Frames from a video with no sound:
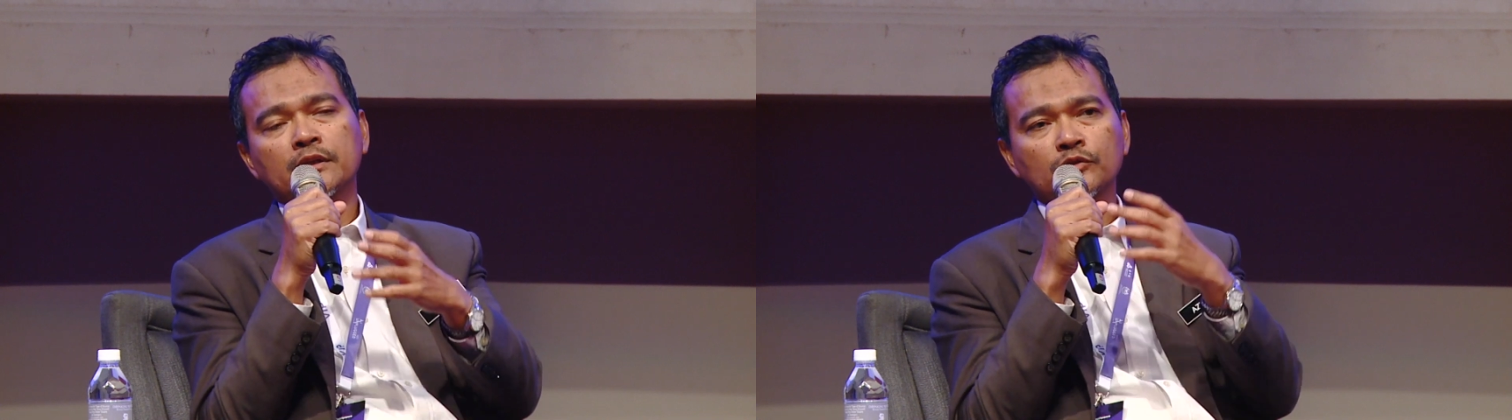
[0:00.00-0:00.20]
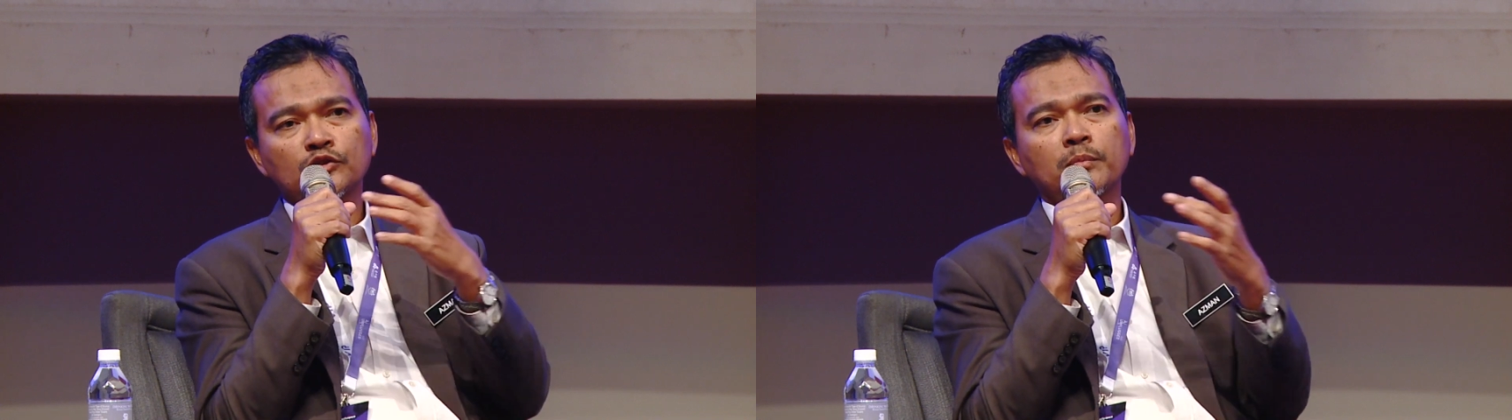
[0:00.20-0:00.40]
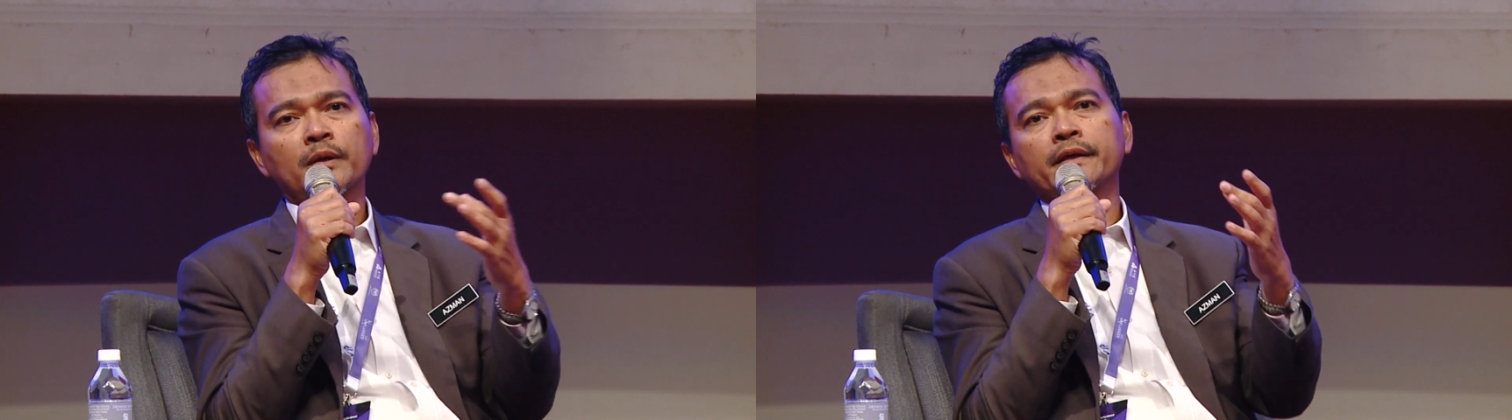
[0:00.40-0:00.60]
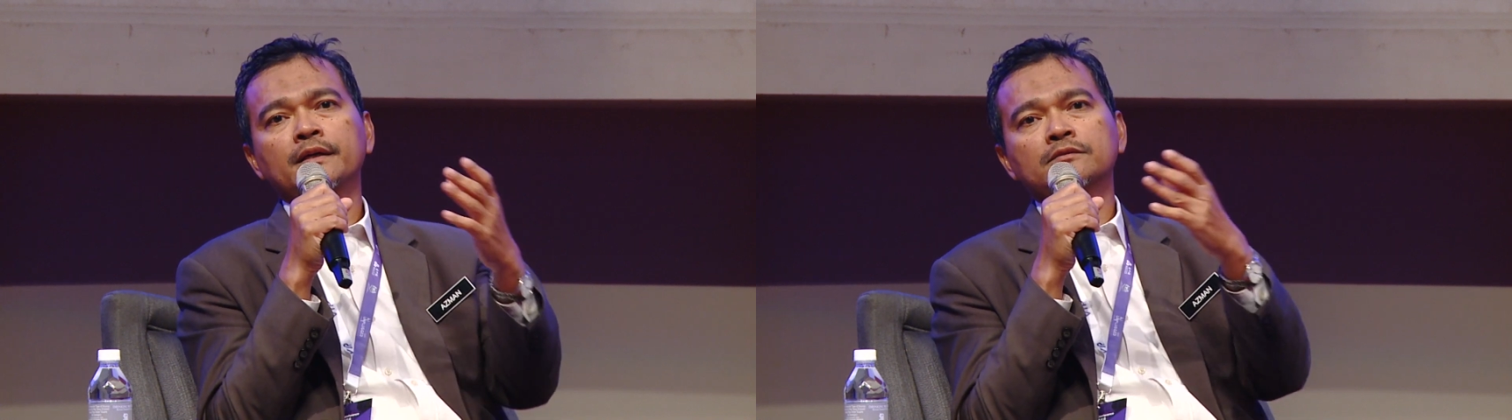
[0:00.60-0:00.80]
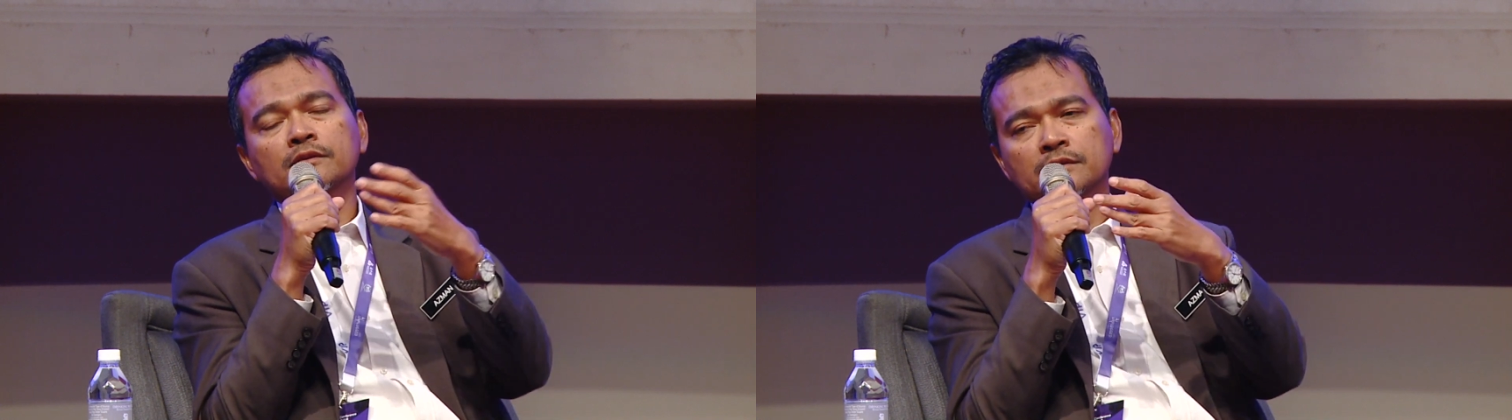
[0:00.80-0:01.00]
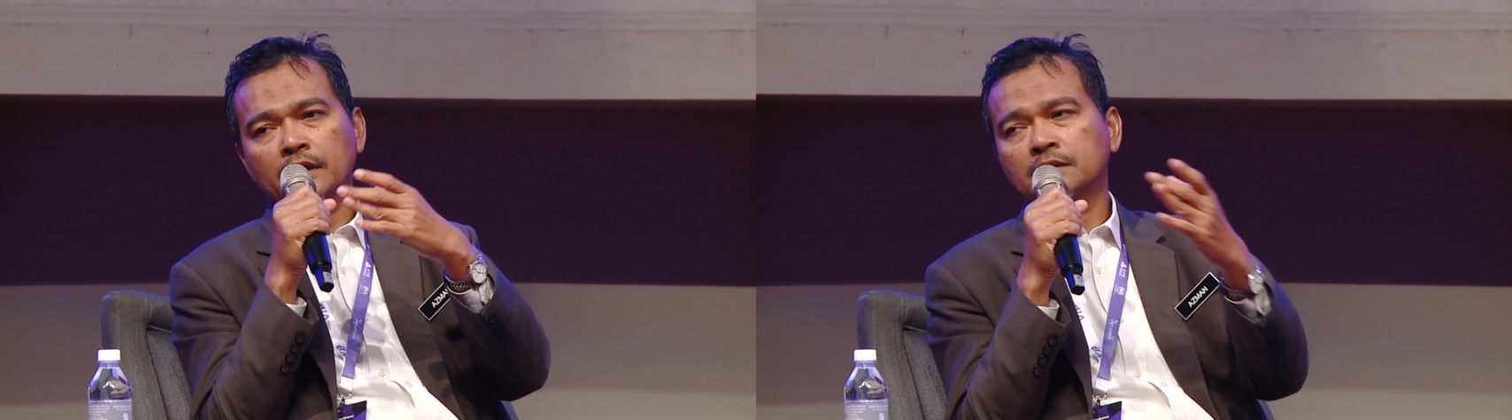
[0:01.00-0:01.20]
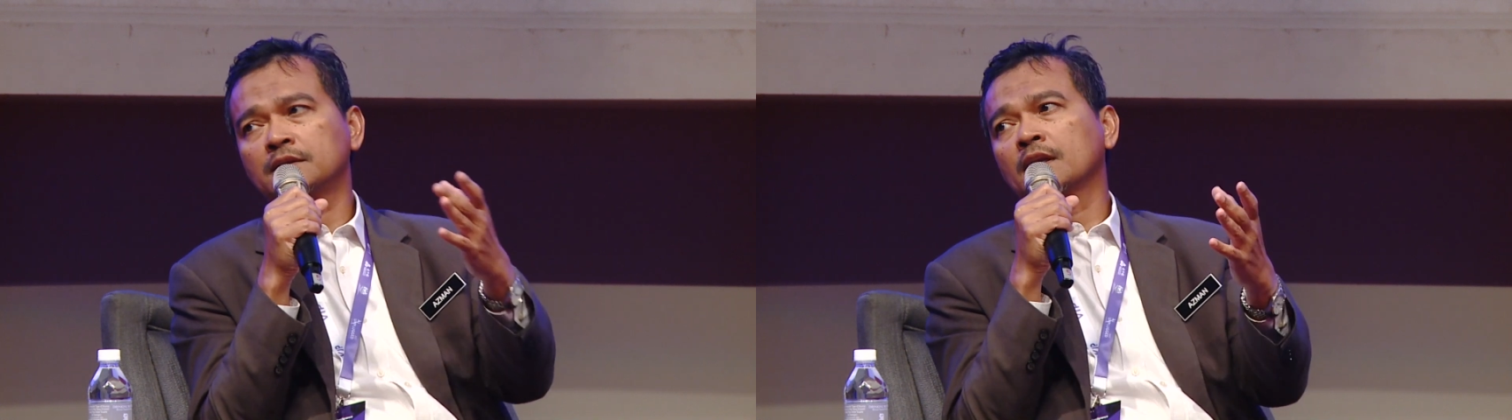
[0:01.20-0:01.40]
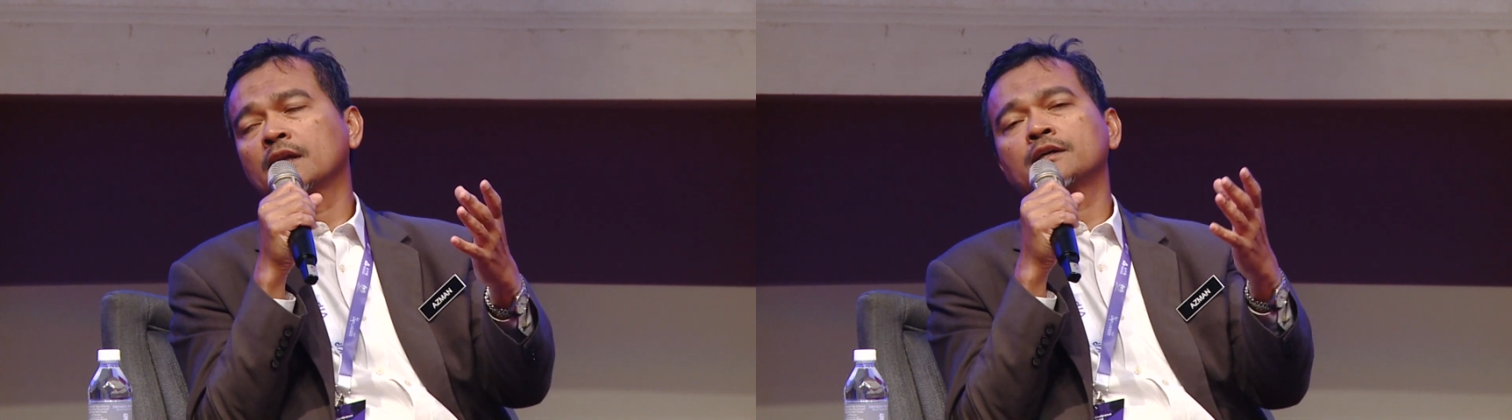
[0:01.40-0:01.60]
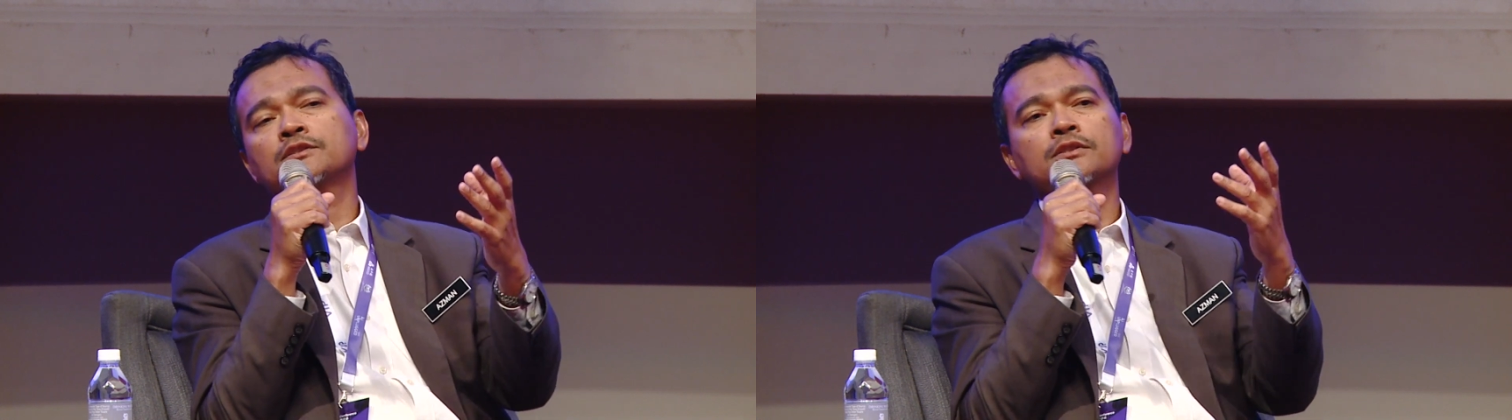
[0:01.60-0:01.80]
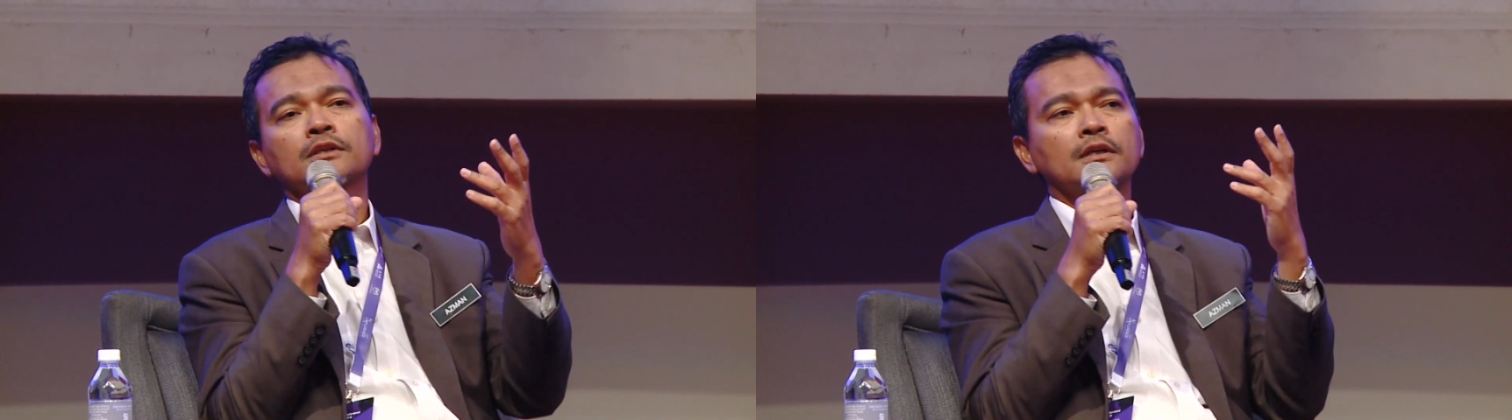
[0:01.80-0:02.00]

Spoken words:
industry players, society at large,